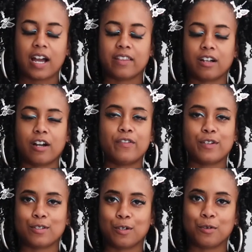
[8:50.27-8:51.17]
The cover
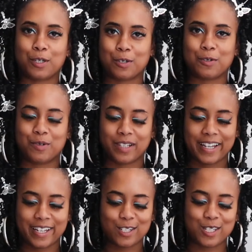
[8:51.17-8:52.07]
is so cute,
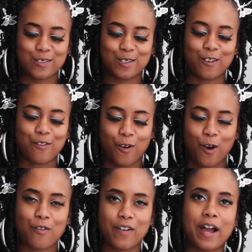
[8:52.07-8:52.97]
like it just gives off
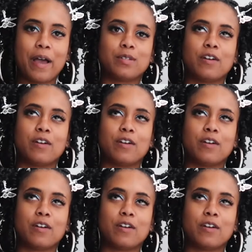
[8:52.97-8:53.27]
fall vibes.